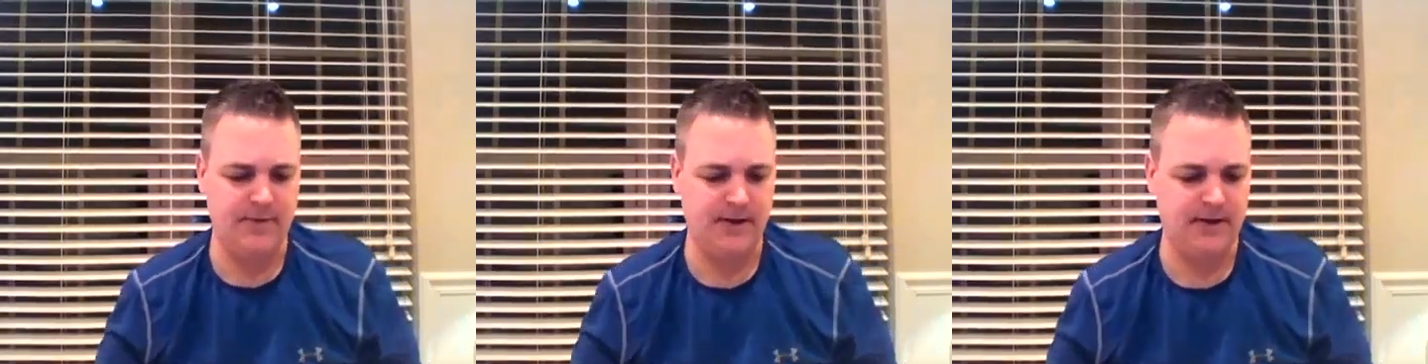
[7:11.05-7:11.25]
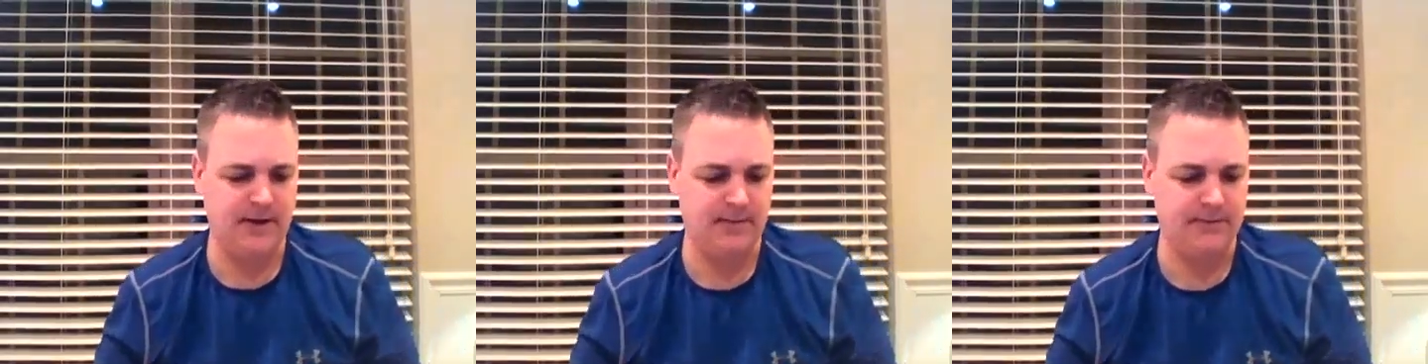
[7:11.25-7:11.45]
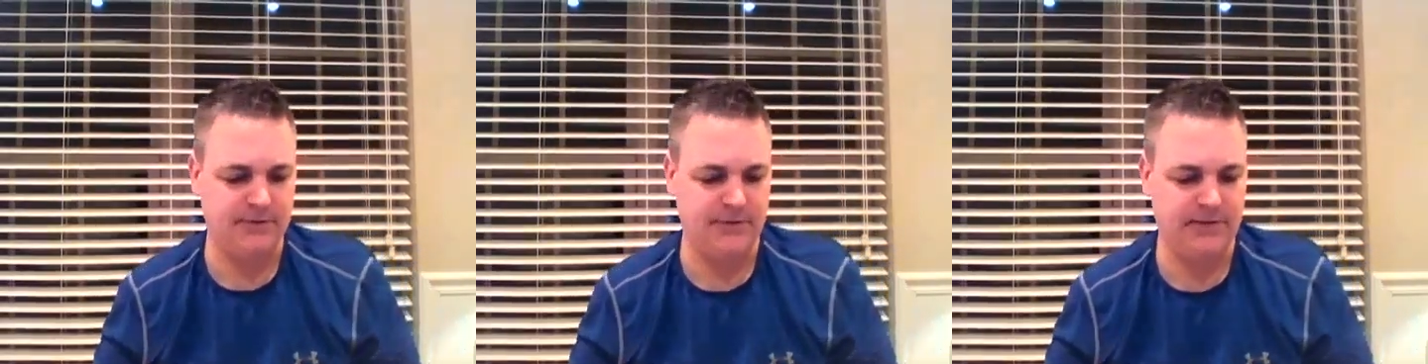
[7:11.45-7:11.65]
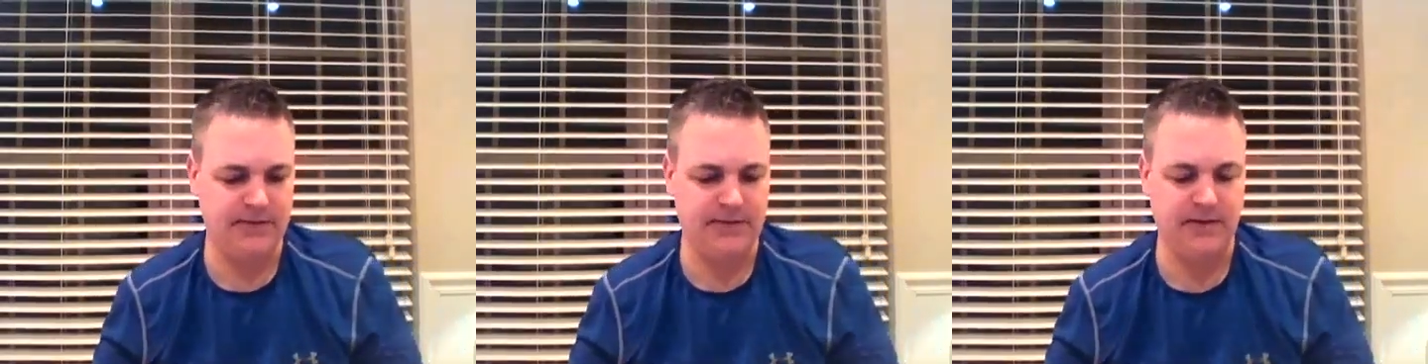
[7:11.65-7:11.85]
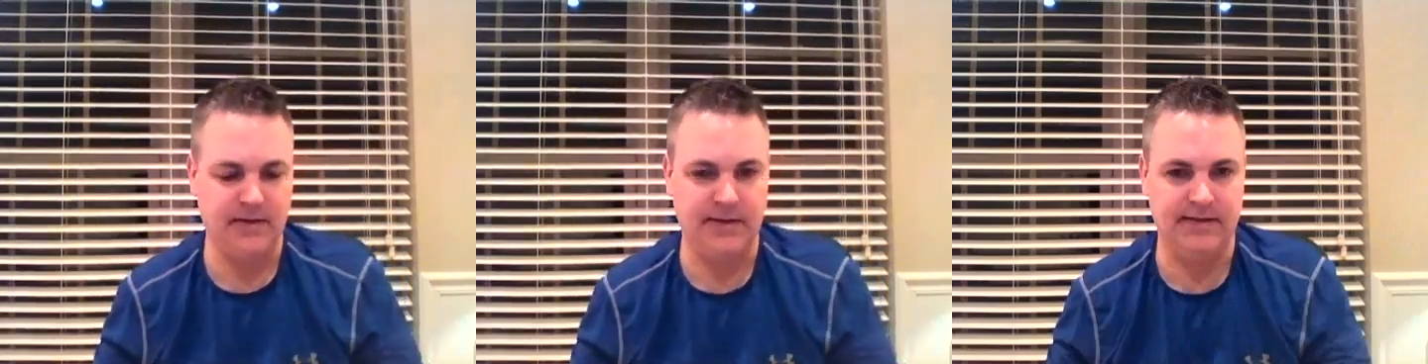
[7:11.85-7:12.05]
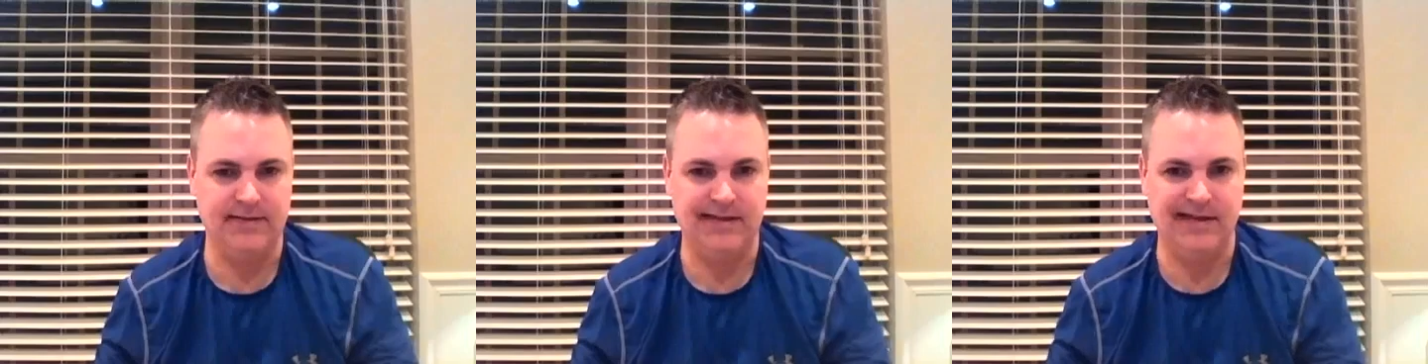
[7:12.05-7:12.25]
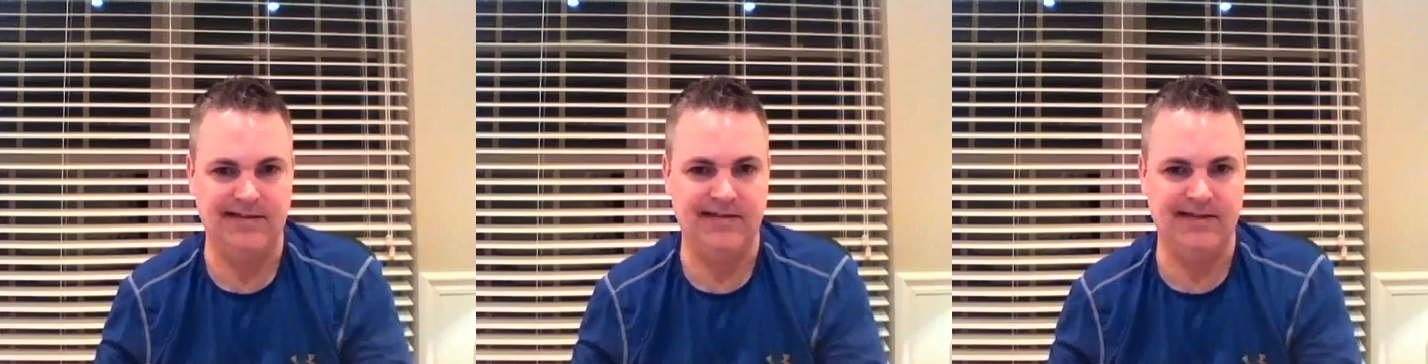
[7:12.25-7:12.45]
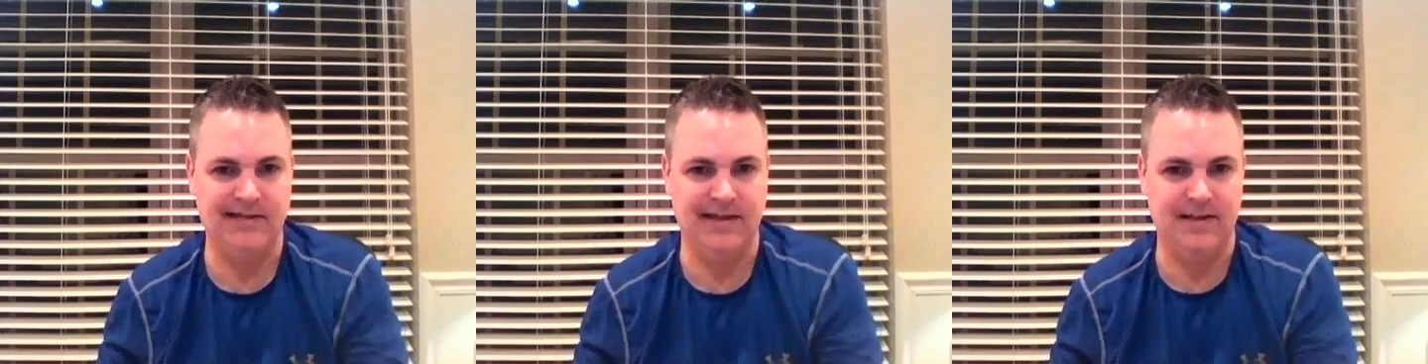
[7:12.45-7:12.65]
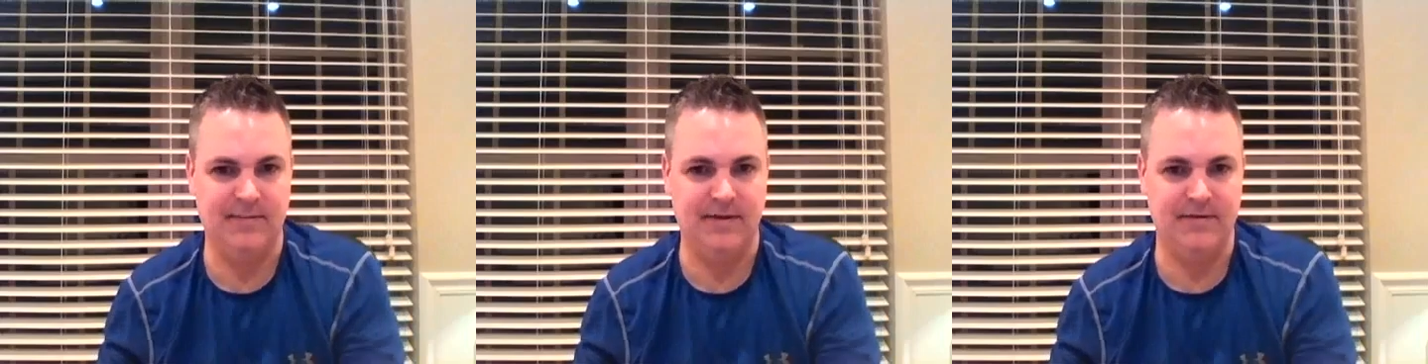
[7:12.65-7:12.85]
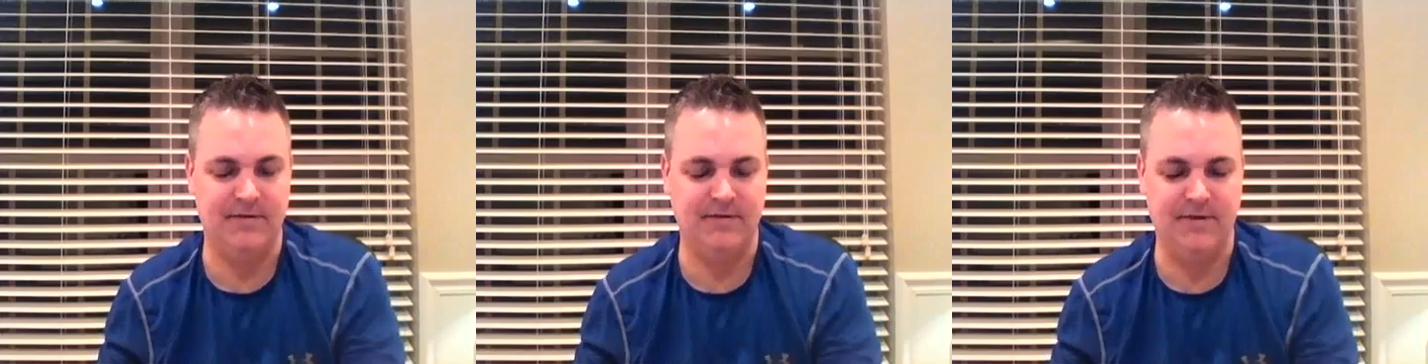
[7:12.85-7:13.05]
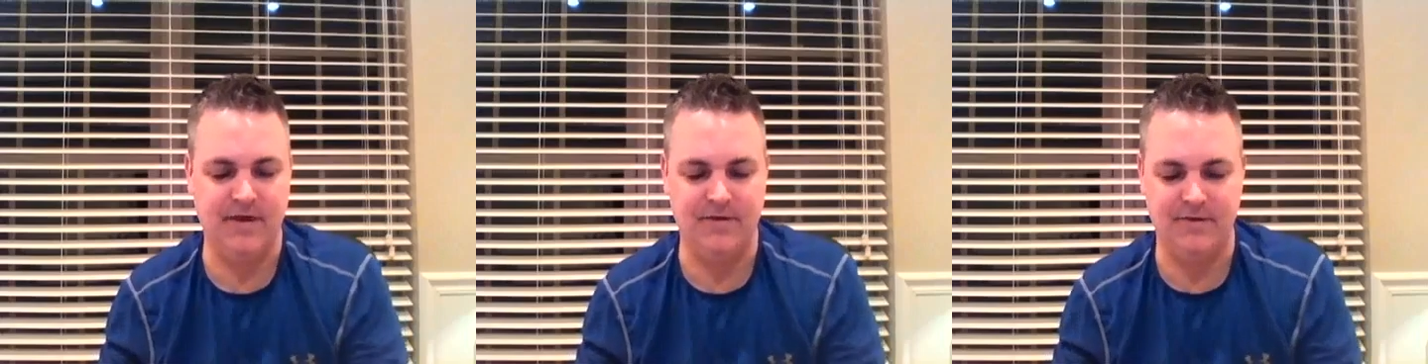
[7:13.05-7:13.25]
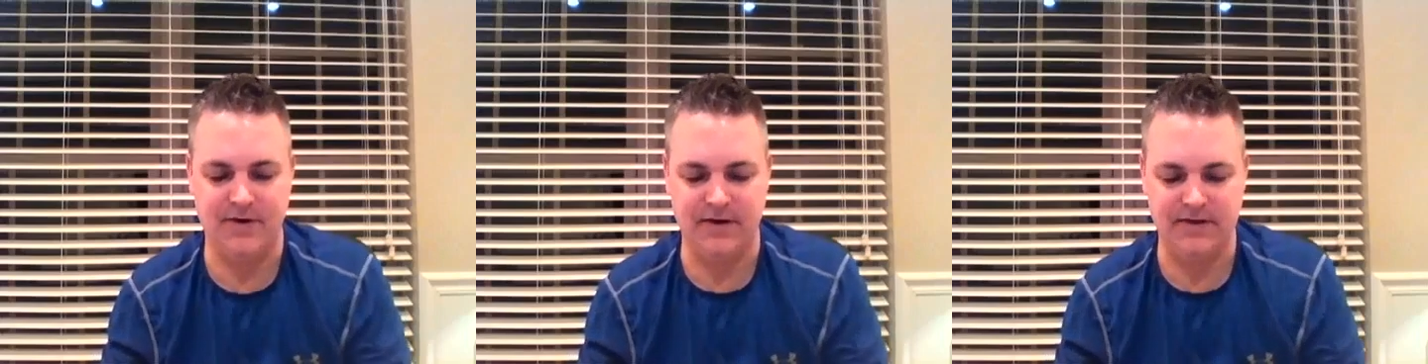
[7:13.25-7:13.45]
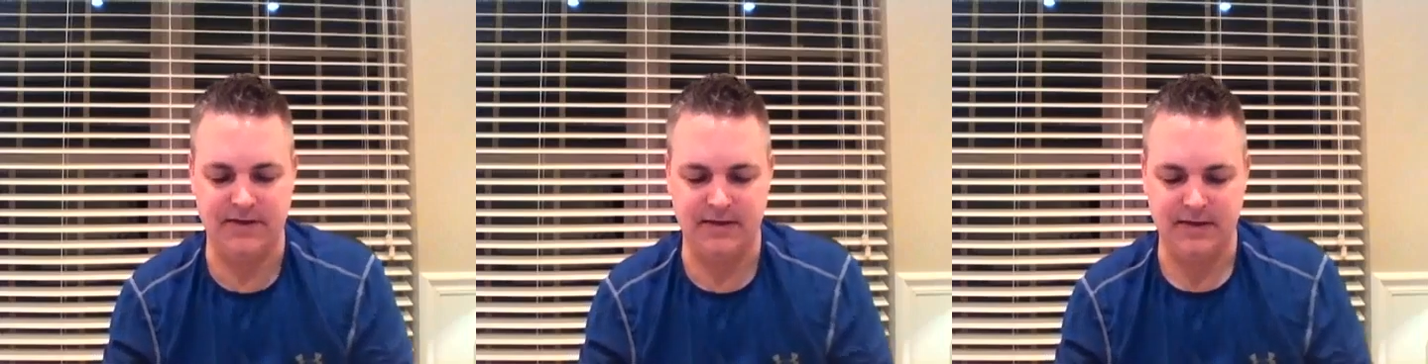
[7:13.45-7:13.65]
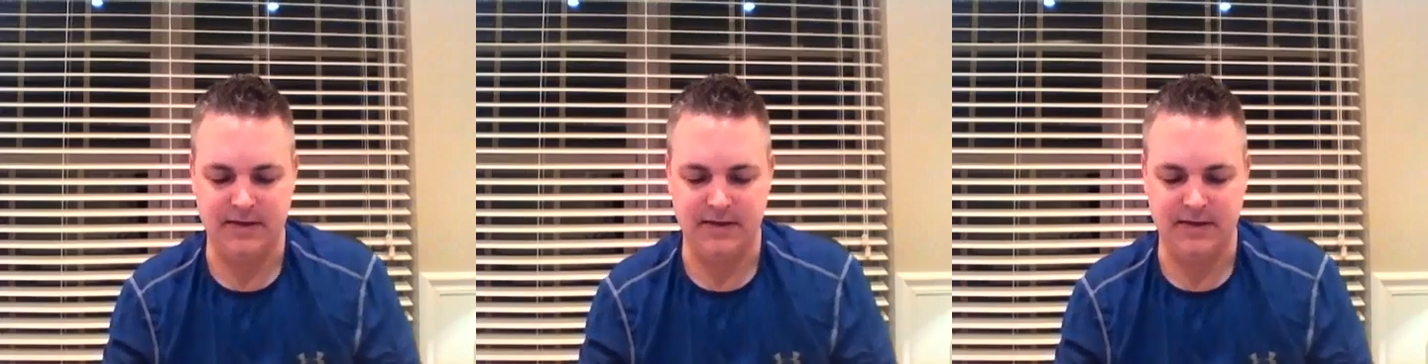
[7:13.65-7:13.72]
pickups recently, it's actually not my favorite,